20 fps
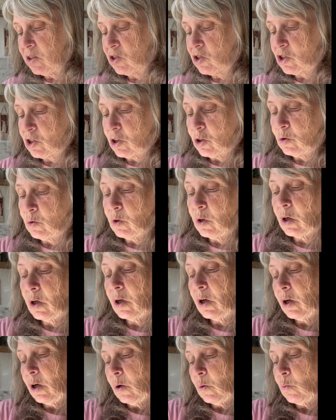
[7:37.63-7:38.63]
So
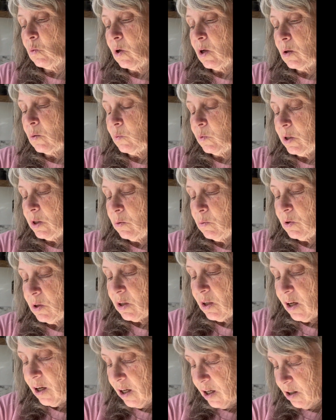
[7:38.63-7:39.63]
while we will
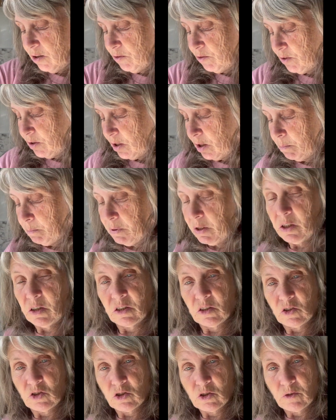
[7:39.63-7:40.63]
have an
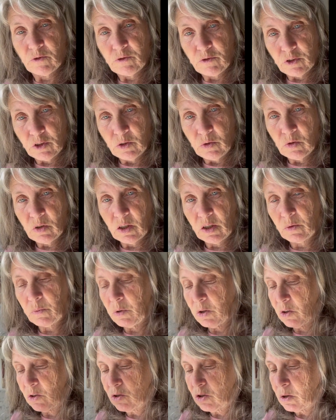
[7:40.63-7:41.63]
abundance of food like we
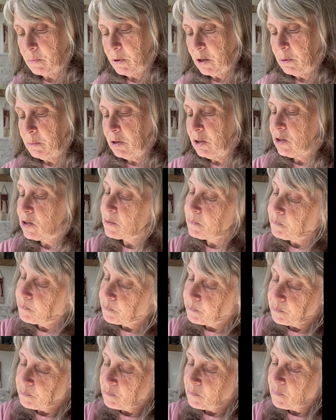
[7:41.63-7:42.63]
got at the moment,
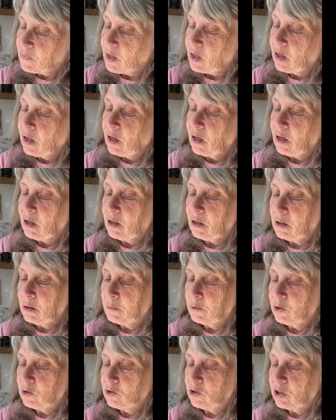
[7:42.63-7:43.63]
I'm
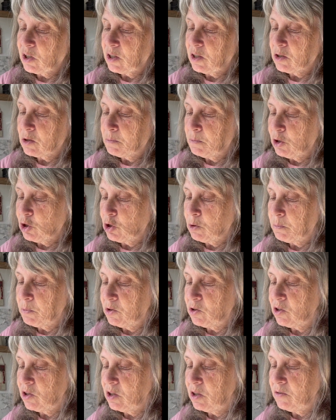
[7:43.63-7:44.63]
going to get as much
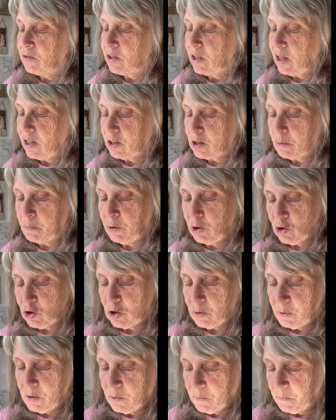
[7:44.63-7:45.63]
preserved as
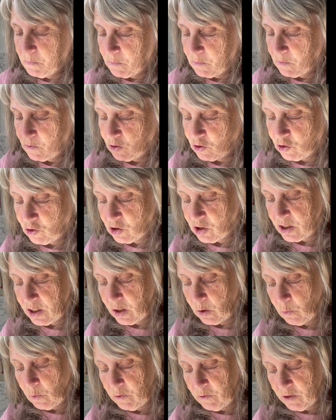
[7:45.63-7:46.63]
possible to
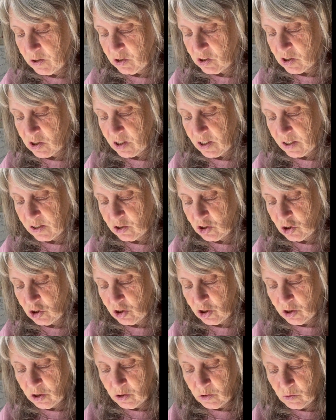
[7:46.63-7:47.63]
take with us and to
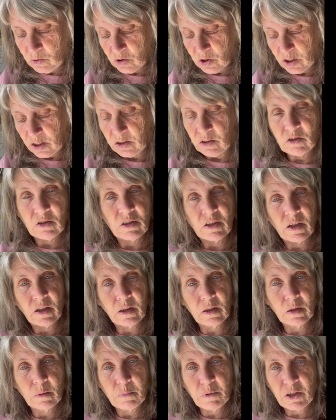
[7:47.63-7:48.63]
use, and to
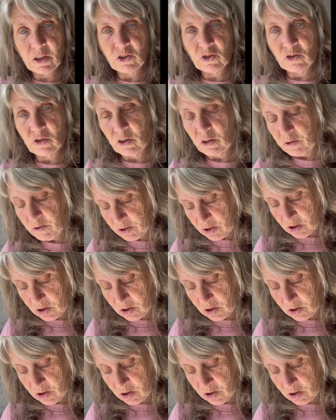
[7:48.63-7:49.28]
take the pressure off us